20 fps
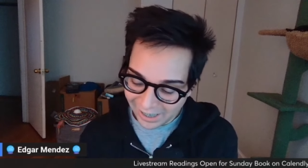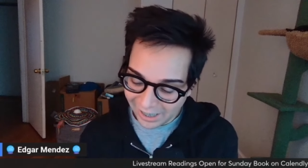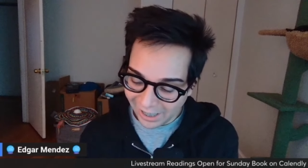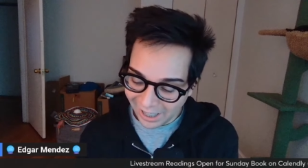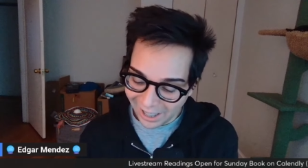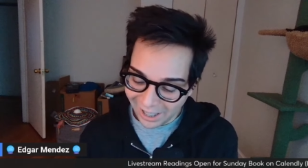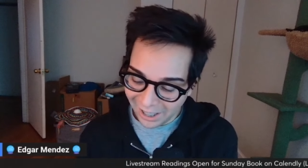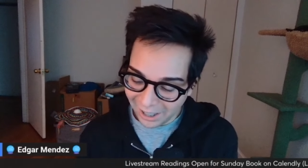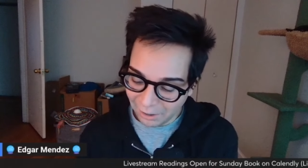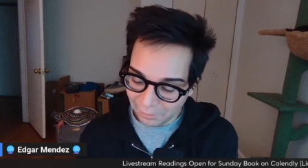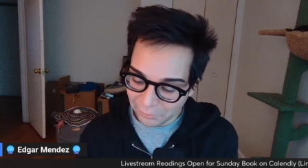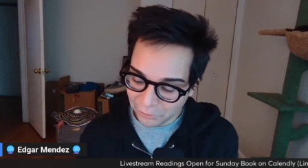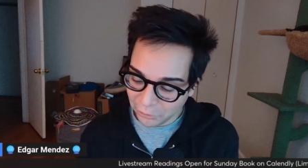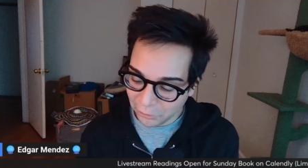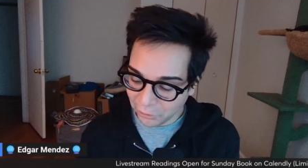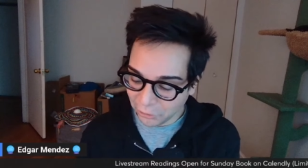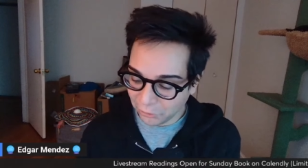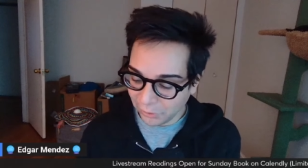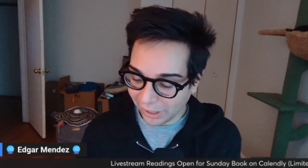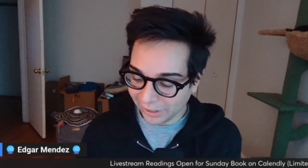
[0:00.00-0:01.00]
Um, true
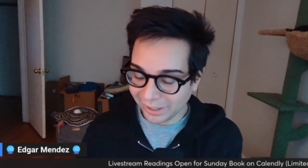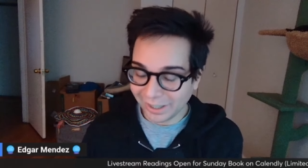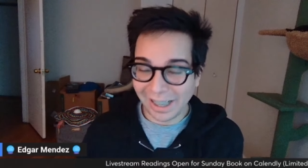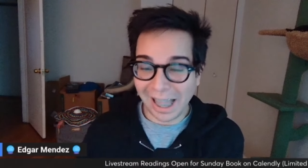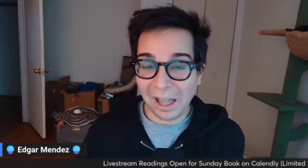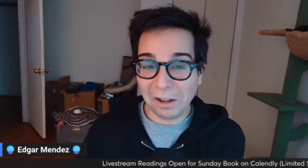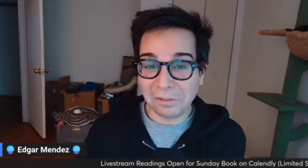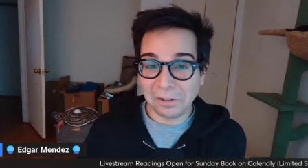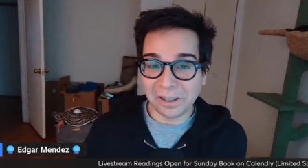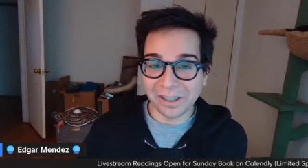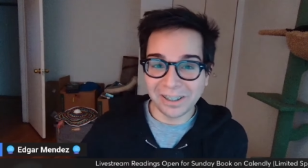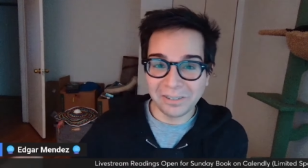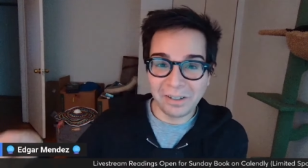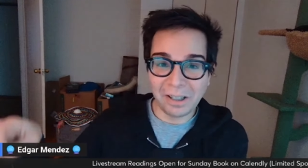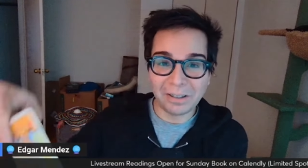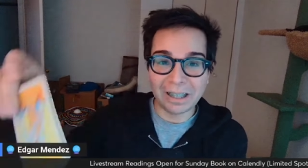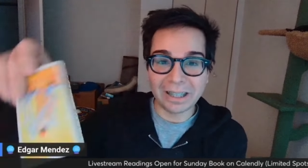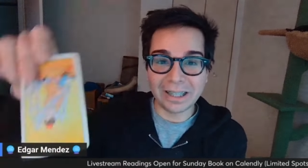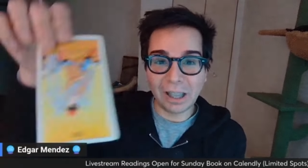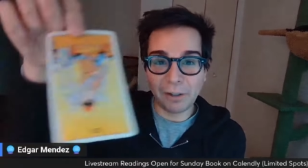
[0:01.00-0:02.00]
strength in that one. we had
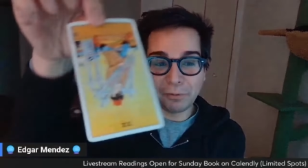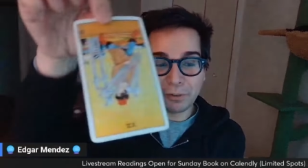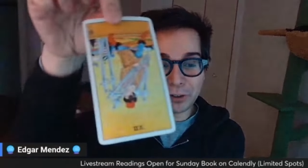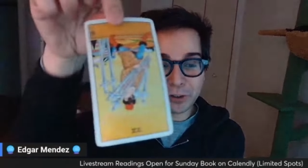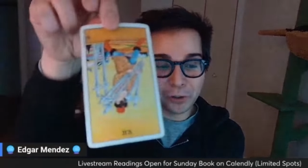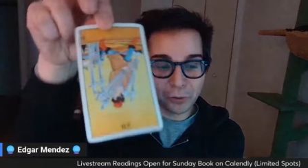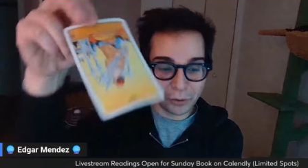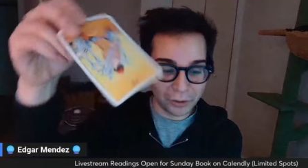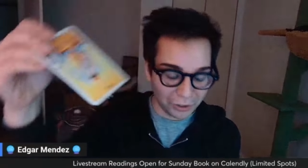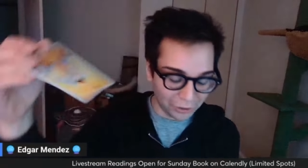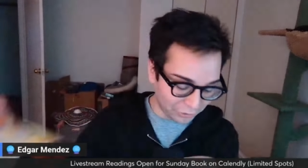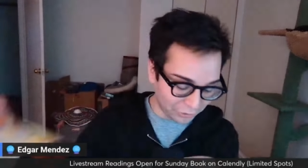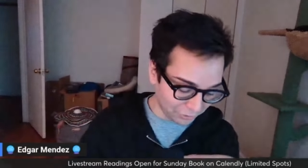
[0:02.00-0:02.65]
the seven of swords in its